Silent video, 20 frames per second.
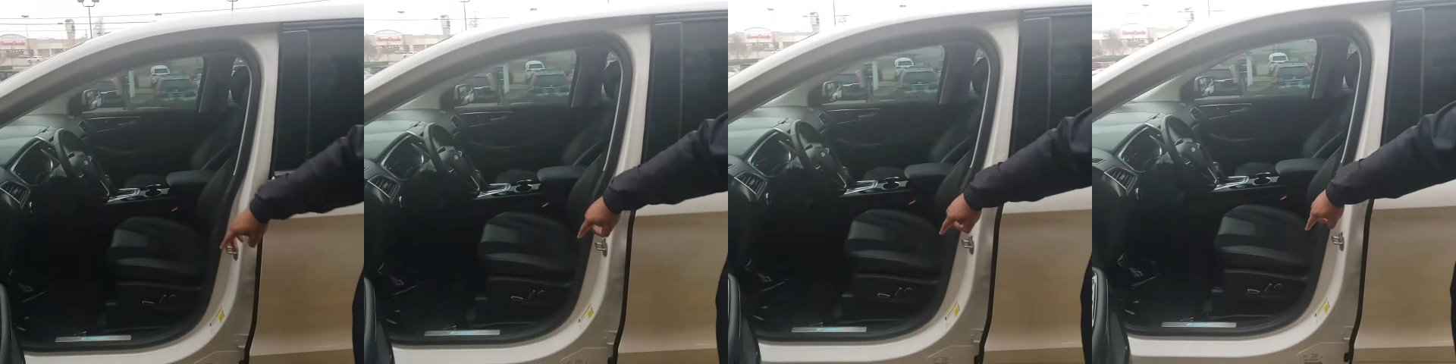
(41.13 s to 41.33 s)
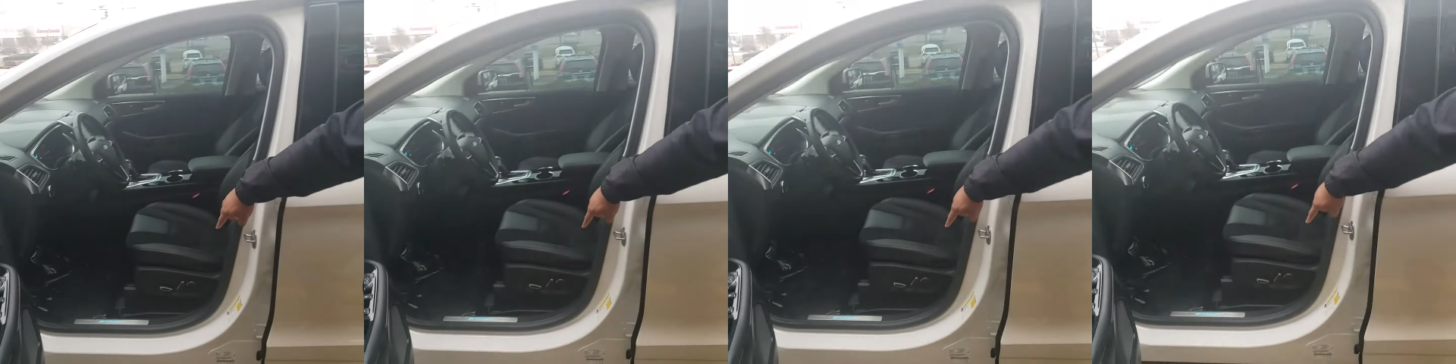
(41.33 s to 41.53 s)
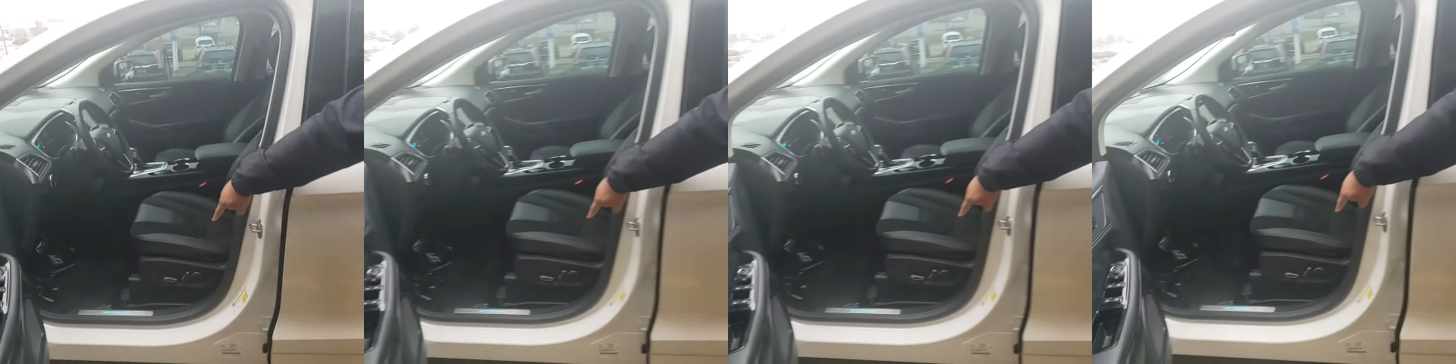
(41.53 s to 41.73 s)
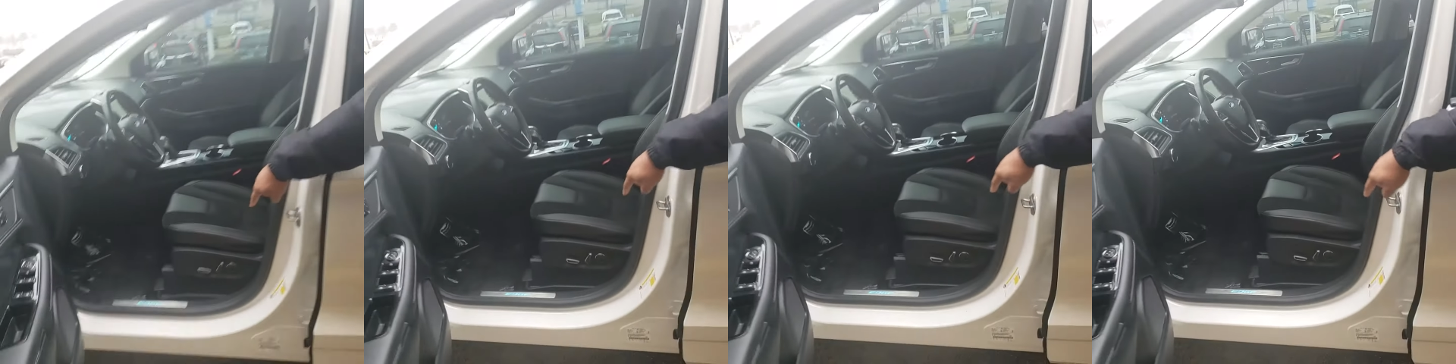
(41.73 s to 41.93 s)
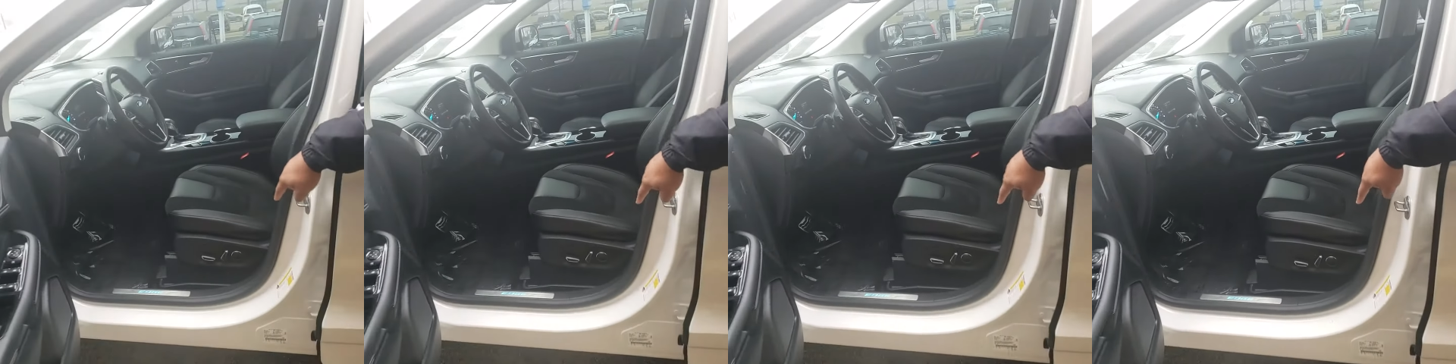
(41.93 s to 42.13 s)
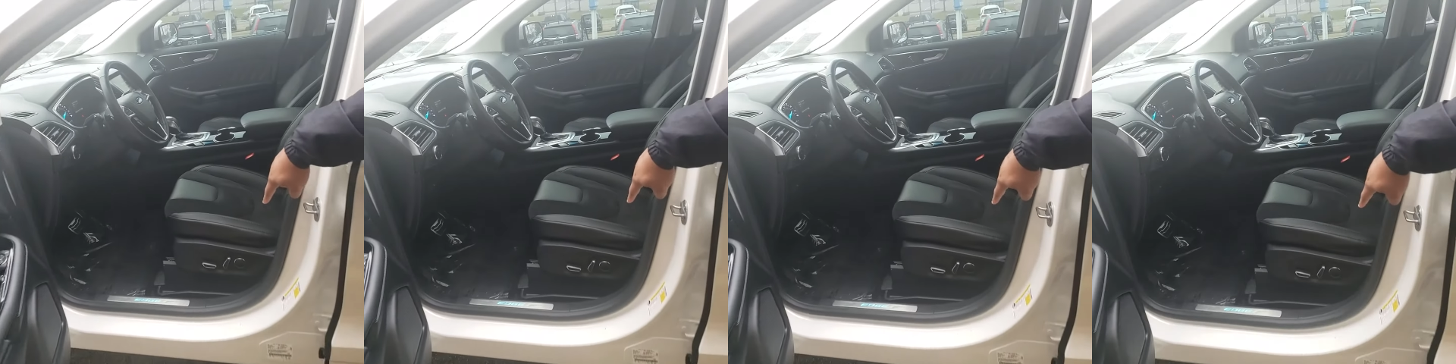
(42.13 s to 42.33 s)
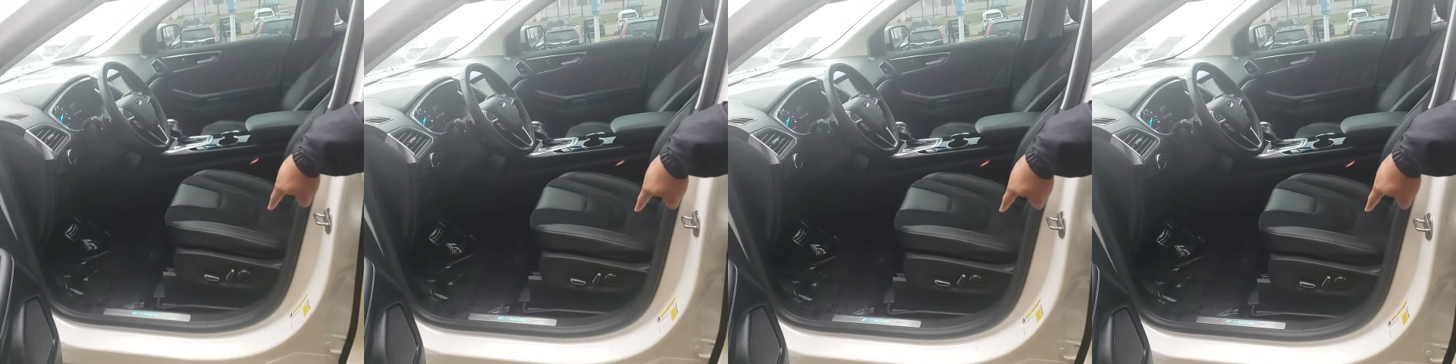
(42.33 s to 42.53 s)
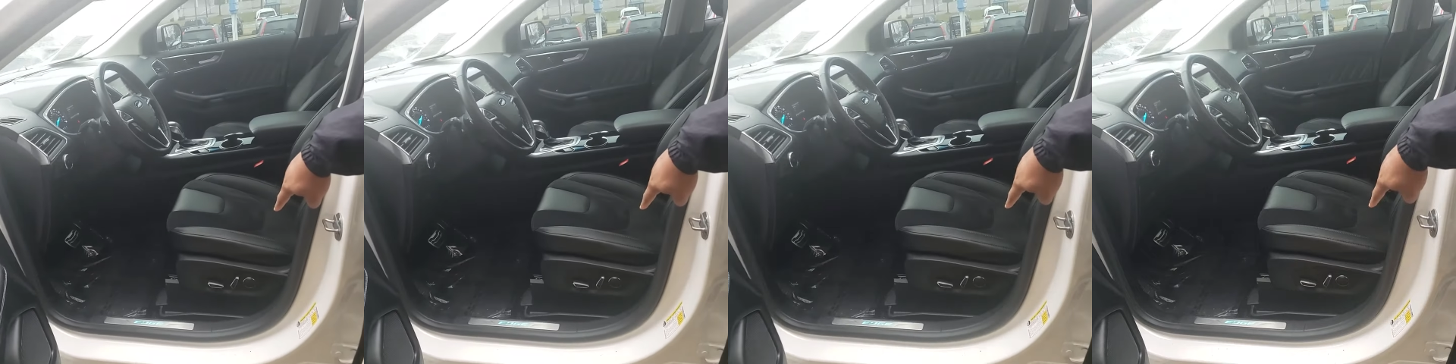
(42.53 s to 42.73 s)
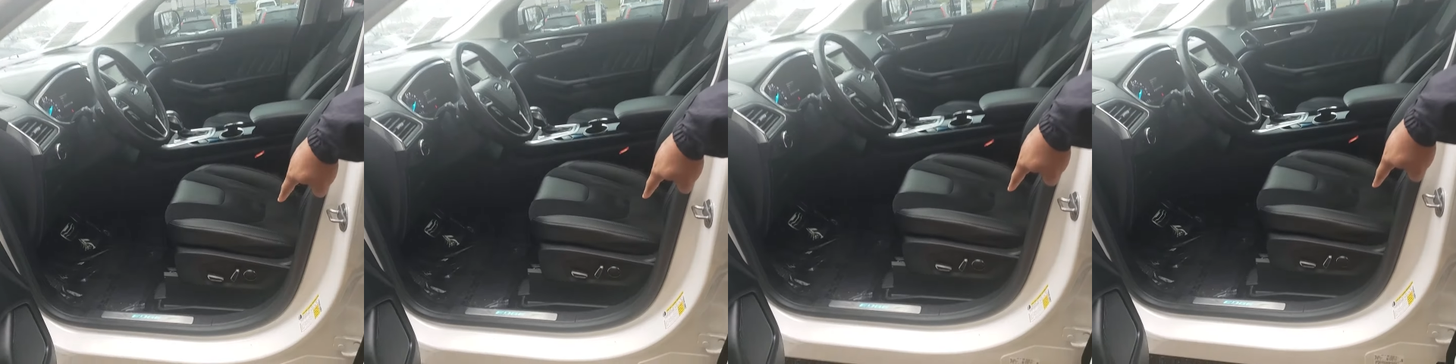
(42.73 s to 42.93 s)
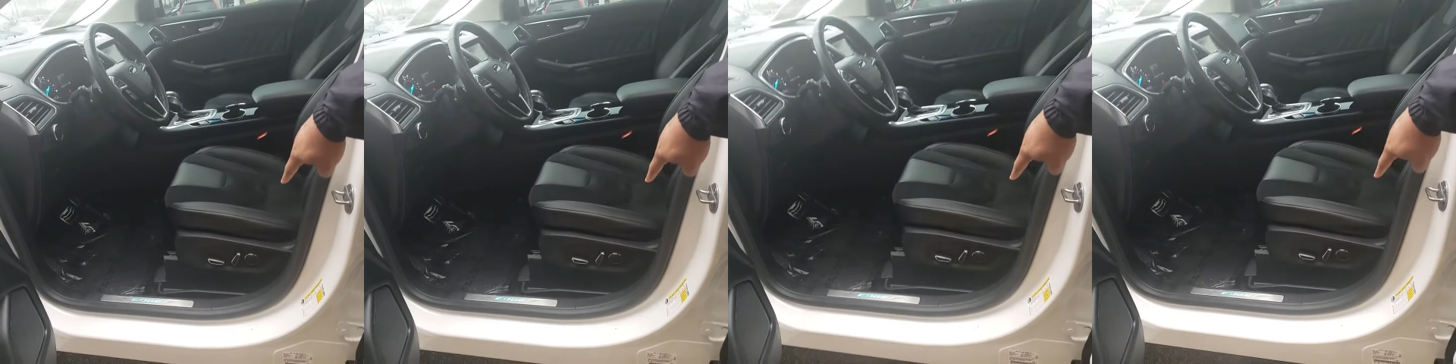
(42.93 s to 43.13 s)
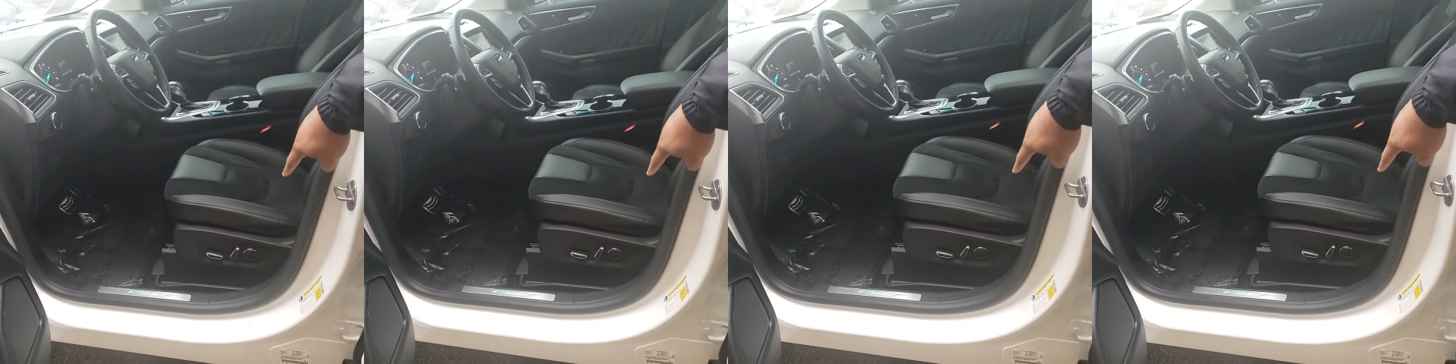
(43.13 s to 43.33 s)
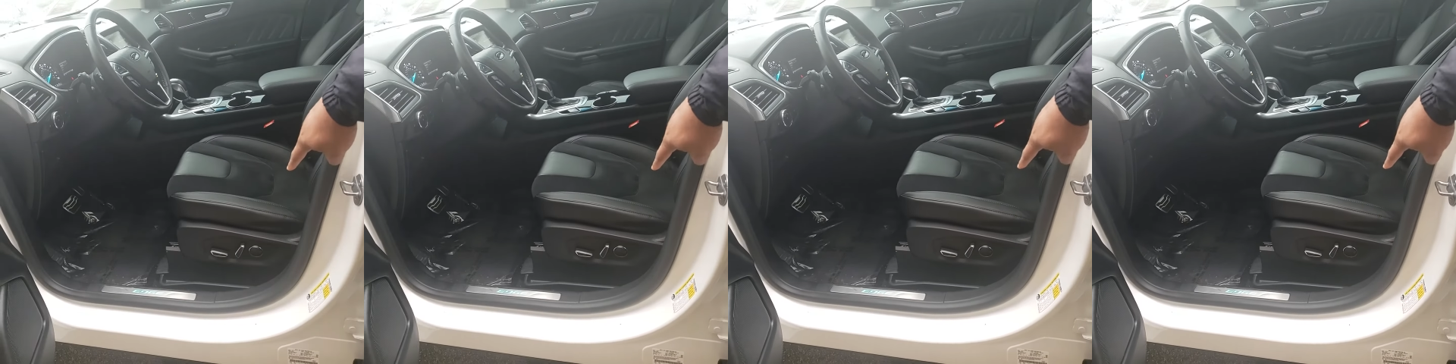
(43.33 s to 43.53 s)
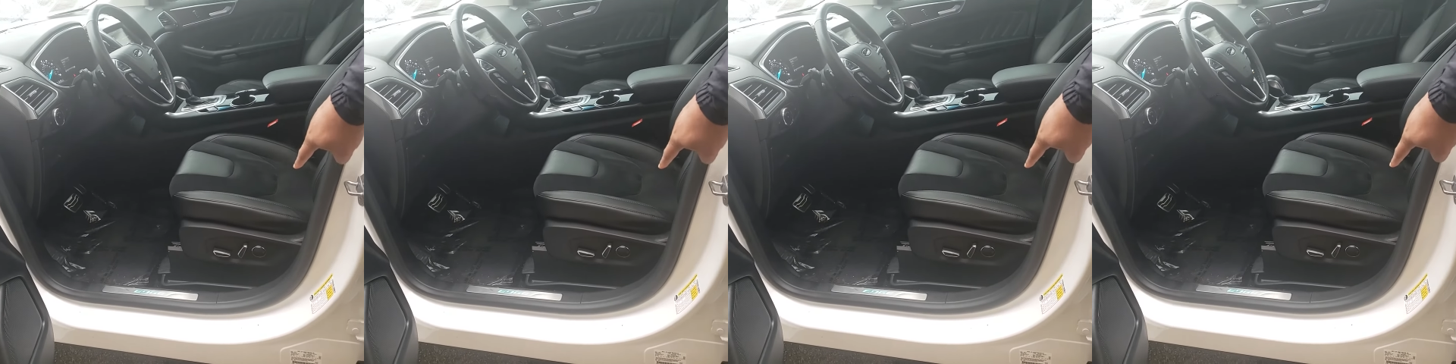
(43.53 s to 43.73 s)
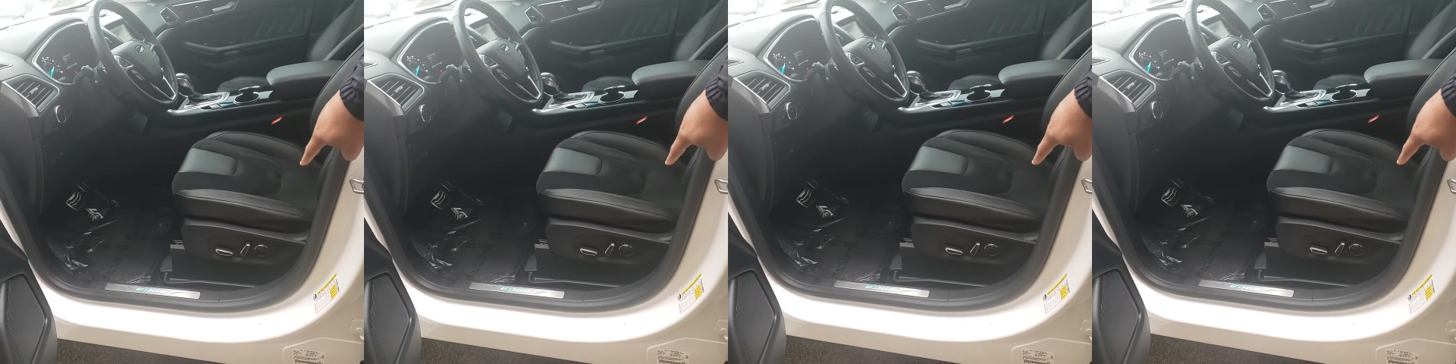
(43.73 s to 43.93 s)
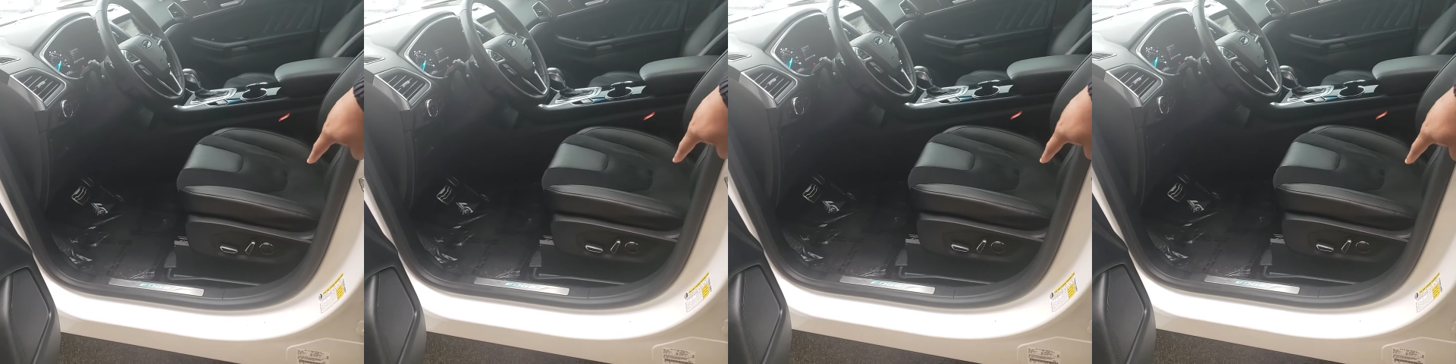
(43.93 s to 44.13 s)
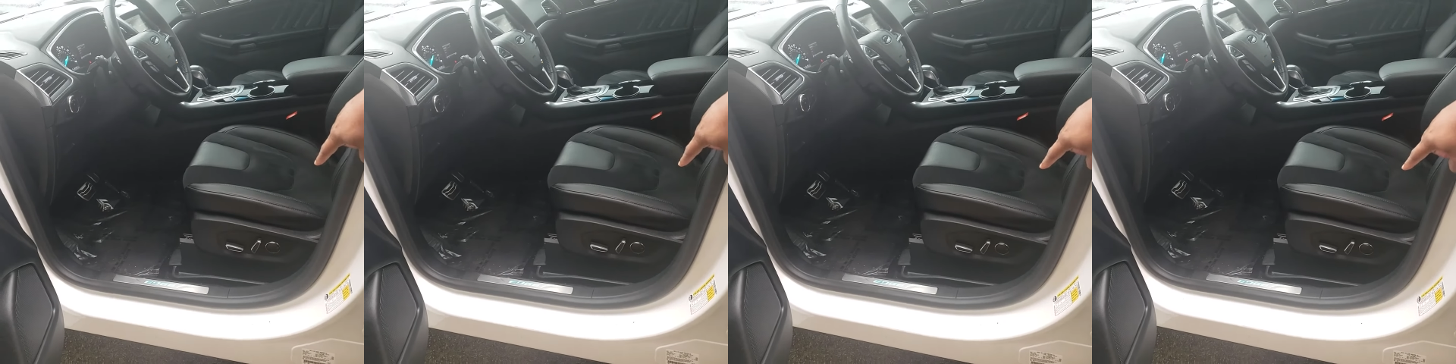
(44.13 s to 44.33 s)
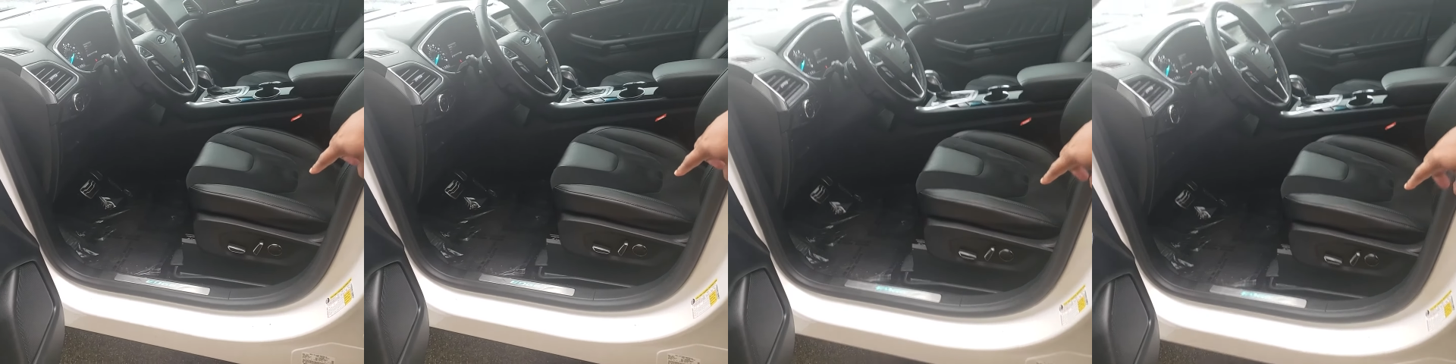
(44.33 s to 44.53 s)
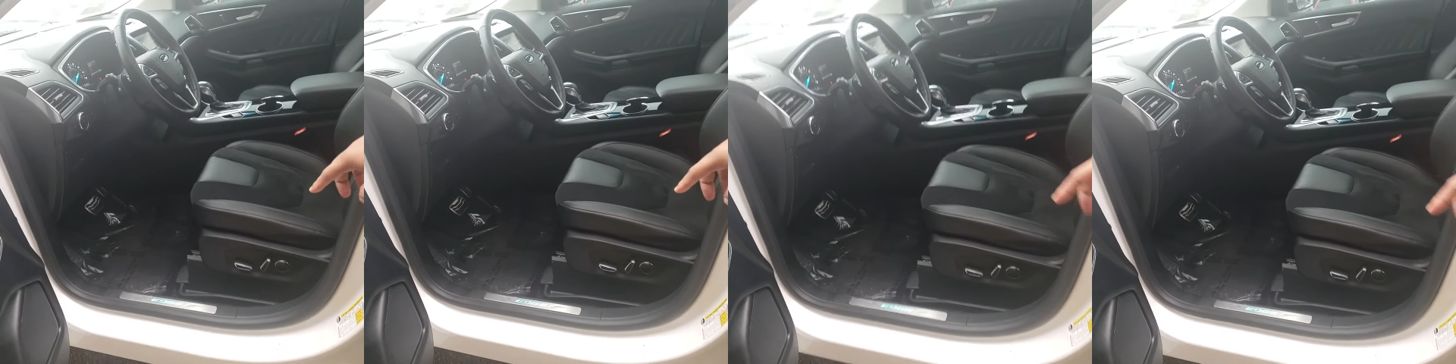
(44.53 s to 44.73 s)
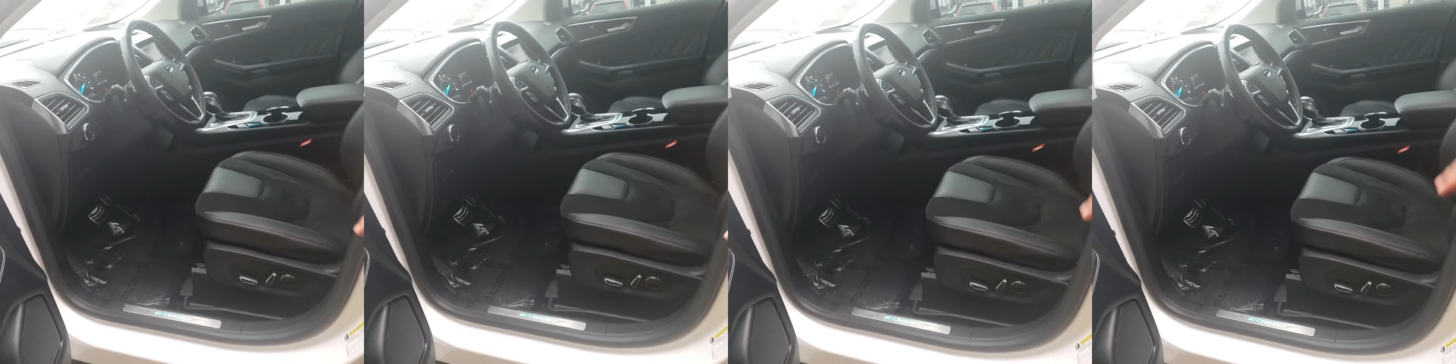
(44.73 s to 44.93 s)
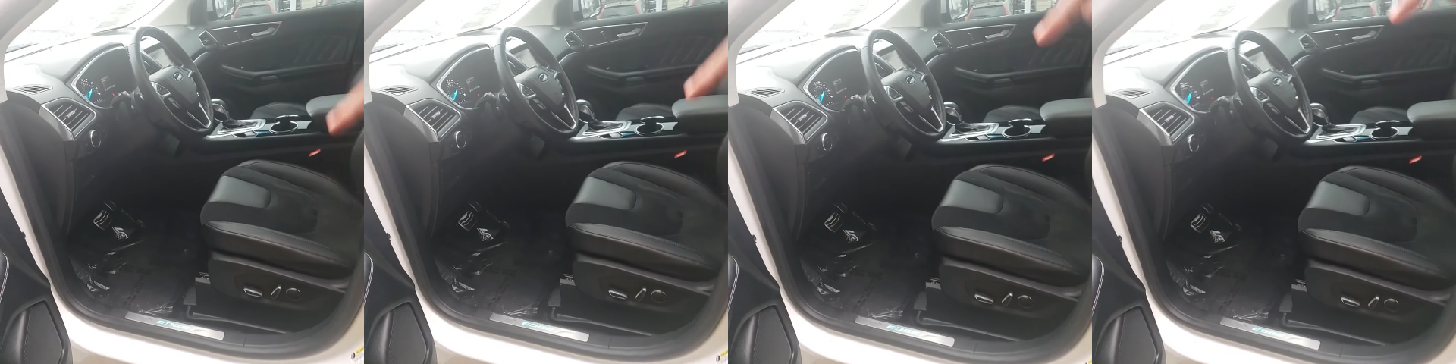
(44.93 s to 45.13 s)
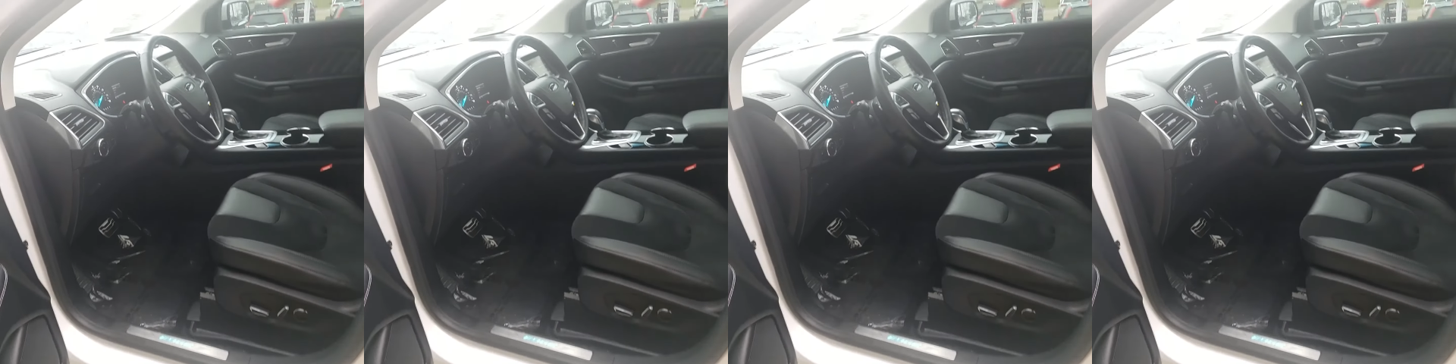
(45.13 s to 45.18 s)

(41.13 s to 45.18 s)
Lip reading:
[unreadable: no face in view]